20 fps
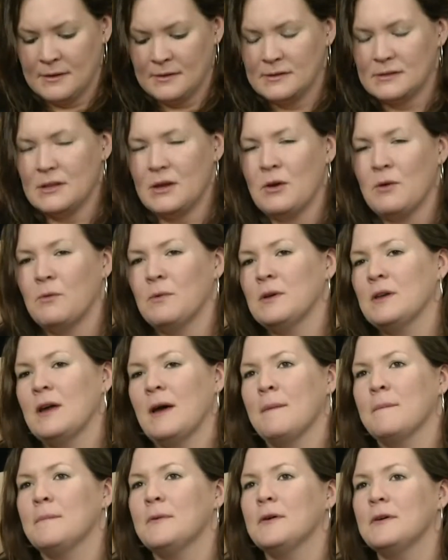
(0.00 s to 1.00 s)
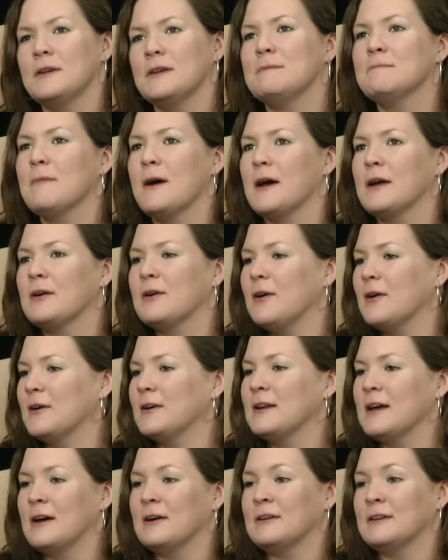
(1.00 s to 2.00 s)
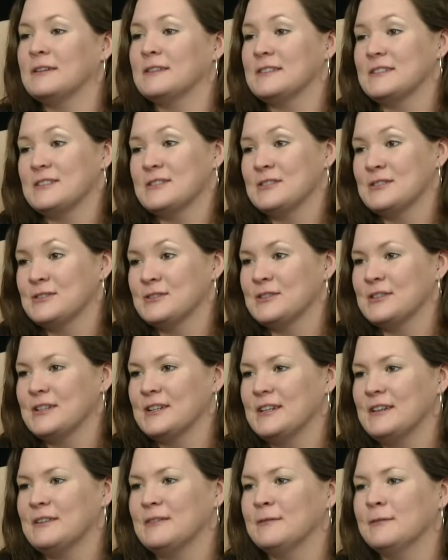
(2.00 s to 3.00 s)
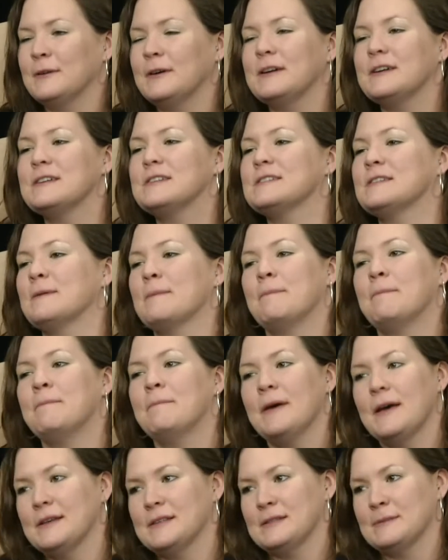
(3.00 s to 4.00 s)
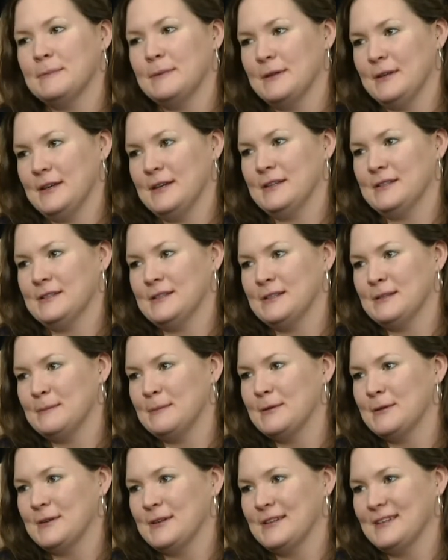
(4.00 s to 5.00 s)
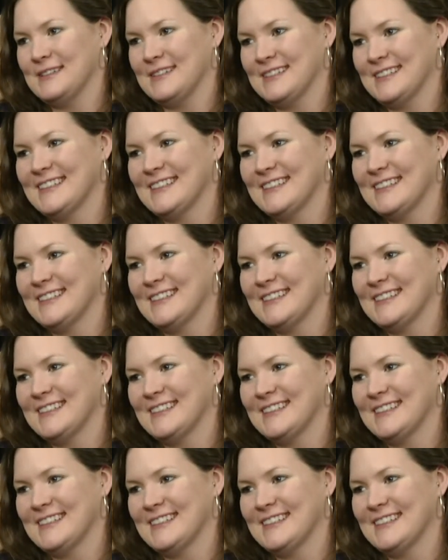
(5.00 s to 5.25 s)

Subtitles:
So when I'm putting my cart out at the street, where is the best place to put it?